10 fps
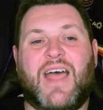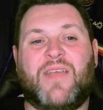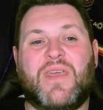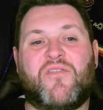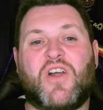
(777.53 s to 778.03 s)

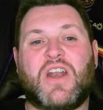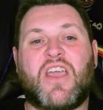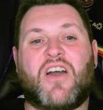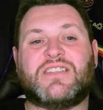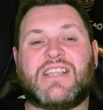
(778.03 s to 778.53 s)
And then
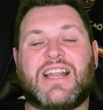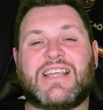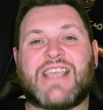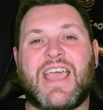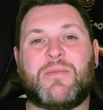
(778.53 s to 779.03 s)
finally, on to the
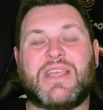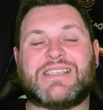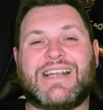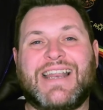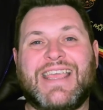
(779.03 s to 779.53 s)
last game.
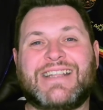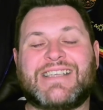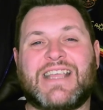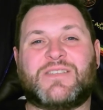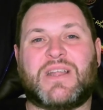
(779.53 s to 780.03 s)
It's Leeds
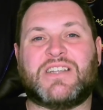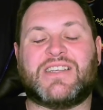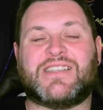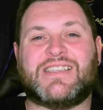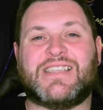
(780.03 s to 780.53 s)
against
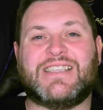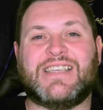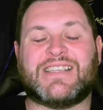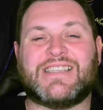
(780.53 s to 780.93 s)
Manchester City.